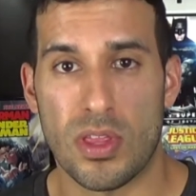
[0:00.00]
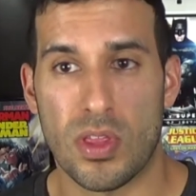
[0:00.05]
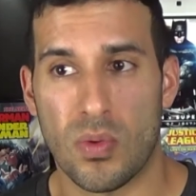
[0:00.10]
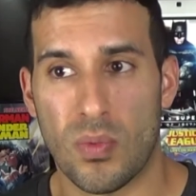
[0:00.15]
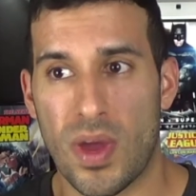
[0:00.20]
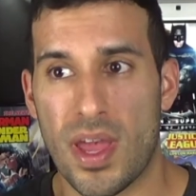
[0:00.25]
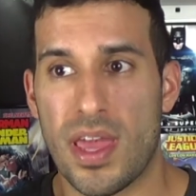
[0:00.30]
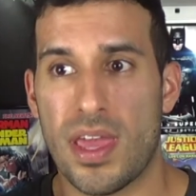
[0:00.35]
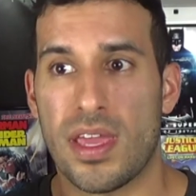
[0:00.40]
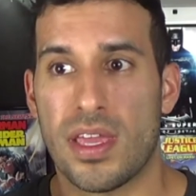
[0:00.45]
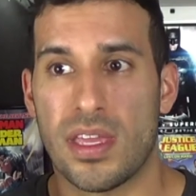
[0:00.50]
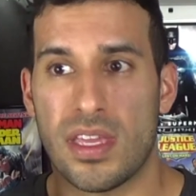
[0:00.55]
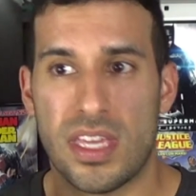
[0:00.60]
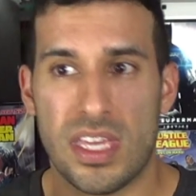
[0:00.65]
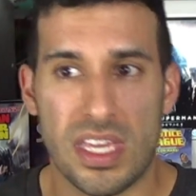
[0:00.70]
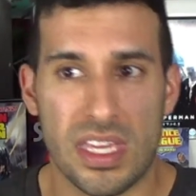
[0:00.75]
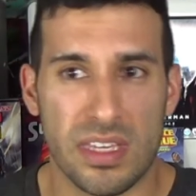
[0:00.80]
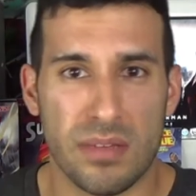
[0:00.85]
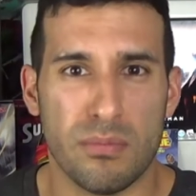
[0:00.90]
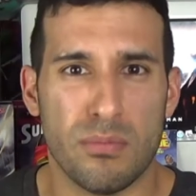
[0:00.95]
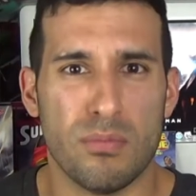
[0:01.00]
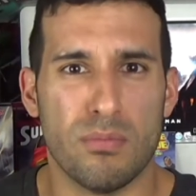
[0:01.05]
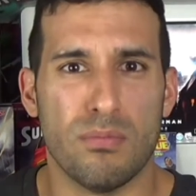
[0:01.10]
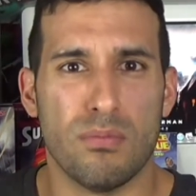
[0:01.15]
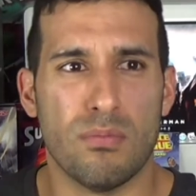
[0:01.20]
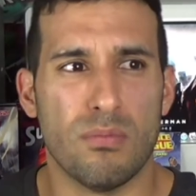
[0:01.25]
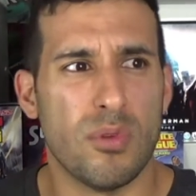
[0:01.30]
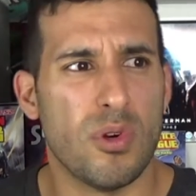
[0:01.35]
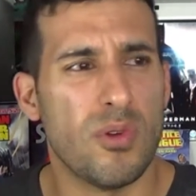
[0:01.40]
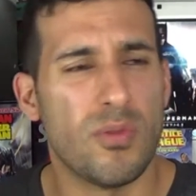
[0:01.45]
the way he
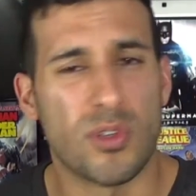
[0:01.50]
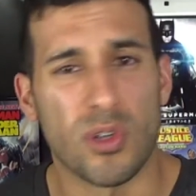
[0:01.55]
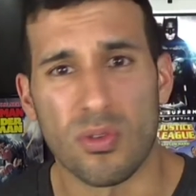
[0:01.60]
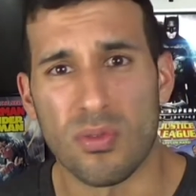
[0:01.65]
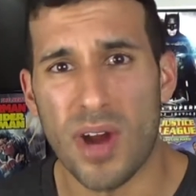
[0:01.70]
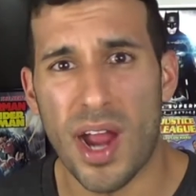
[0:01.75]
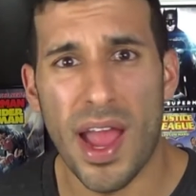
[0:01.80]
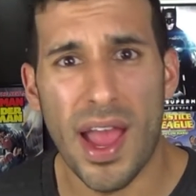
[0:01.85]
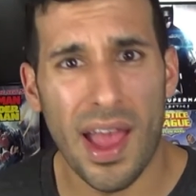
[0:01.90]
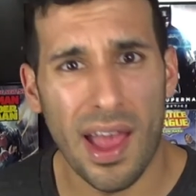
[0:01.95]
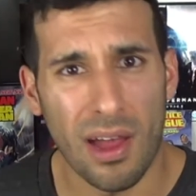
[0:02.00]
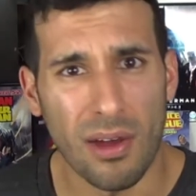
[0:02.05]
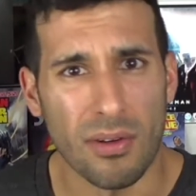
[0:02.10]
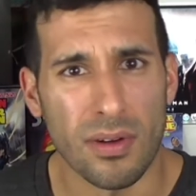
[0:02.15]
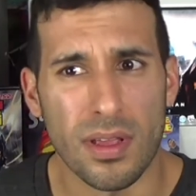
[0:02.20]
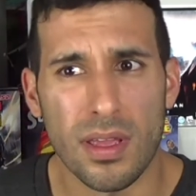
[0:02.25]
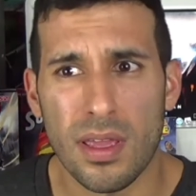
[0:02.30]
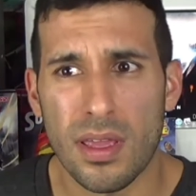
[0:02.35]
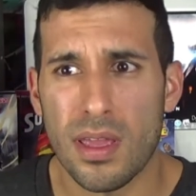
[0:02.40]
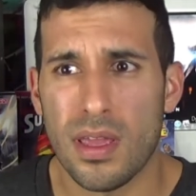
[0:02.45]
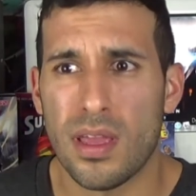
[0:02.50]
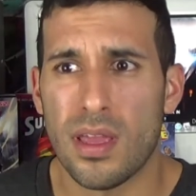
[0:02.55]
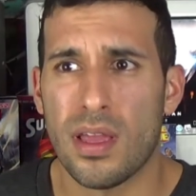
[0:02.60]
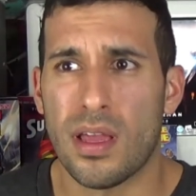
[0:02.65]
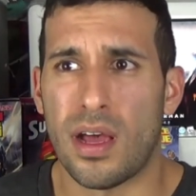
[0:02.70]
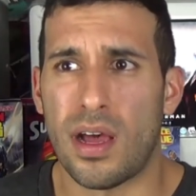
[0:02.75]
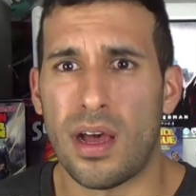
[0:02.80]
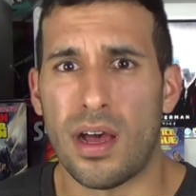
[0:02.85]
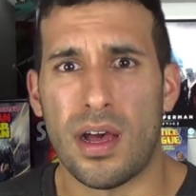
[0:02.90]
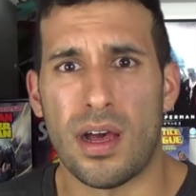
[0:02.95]
moved around,
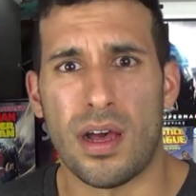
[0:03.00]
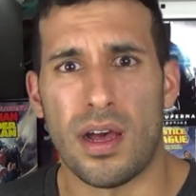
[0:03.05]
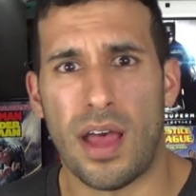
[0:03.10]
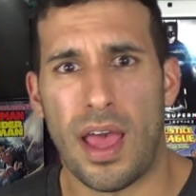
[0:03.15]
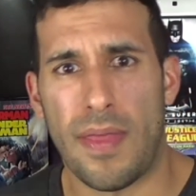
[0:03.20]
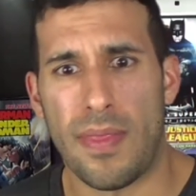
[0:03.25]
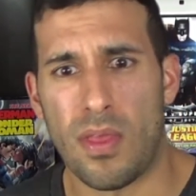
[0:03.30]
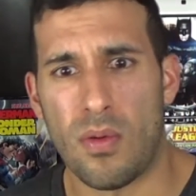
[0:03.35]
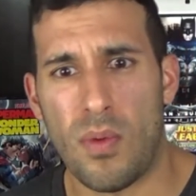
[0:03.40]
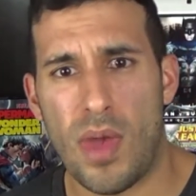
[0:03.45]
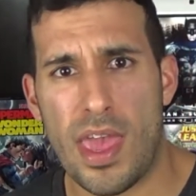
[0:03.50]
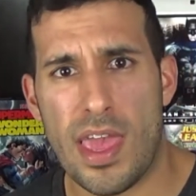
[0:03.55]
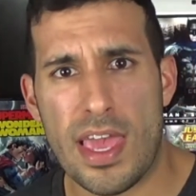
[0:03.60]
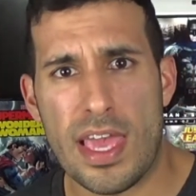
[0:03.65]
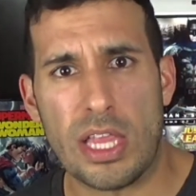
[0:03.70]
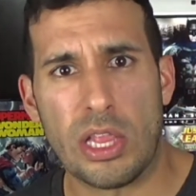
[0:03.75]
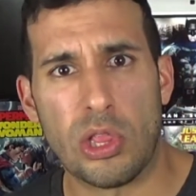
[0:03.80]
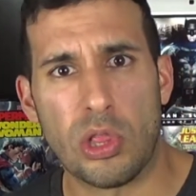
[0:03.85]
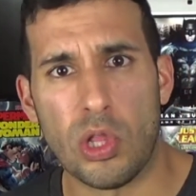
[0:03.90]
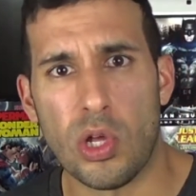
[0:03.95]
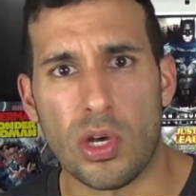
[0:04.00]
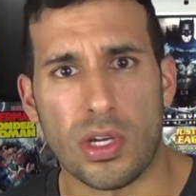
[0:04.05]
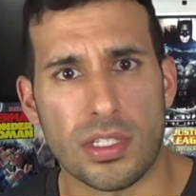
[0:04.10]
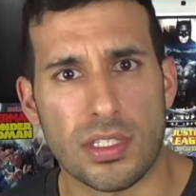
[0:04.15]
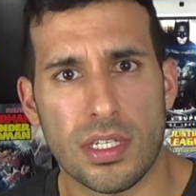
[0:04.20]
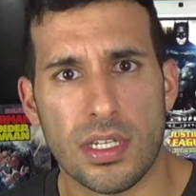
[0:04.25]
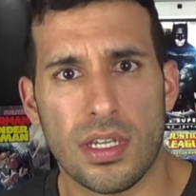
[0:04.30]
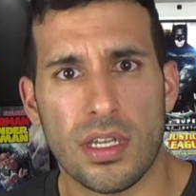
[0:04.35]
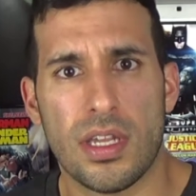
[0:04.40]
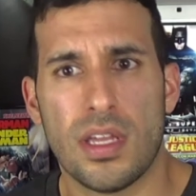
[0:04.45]
and the way he
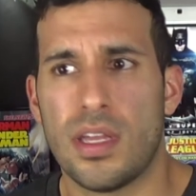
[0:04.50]
looked.